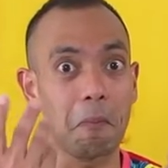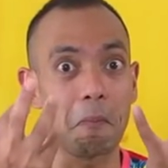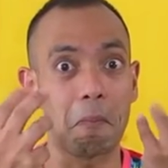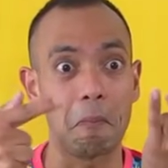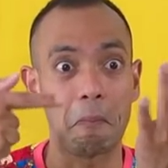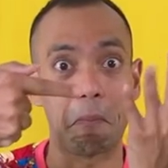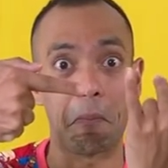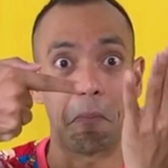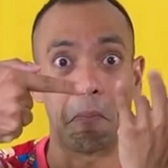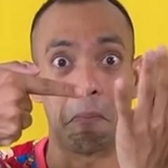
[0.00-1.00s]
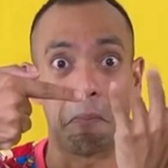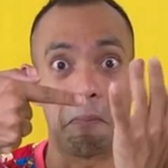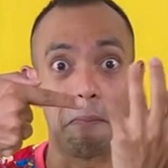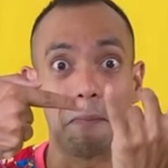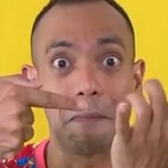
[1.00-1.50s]

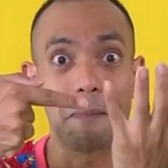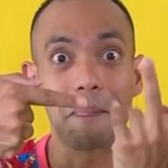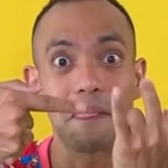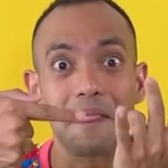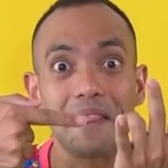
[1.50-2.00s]
(no one is talking)